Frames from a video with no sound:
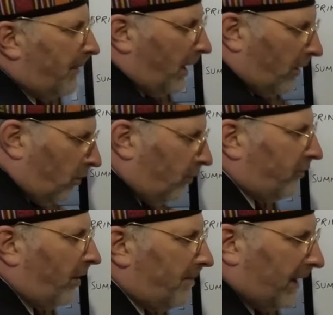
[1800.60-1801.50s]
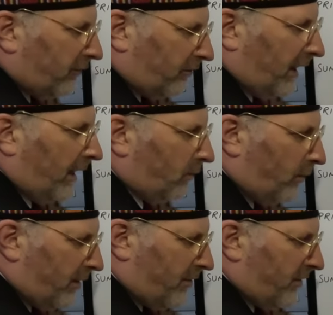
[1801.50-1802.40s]
also mixing it
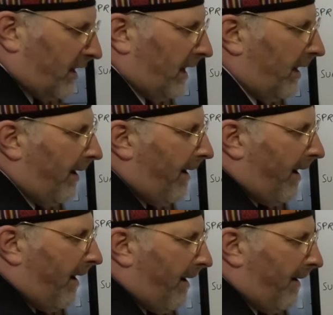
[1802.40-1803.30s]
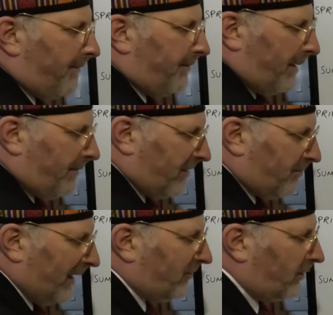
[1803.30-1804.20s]
with the
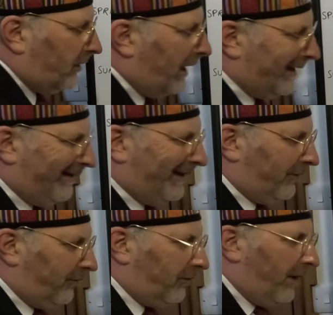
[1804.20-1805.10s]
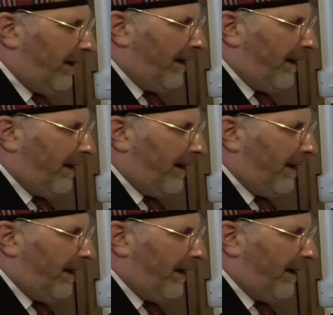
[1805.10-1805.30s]
mathematical ideas.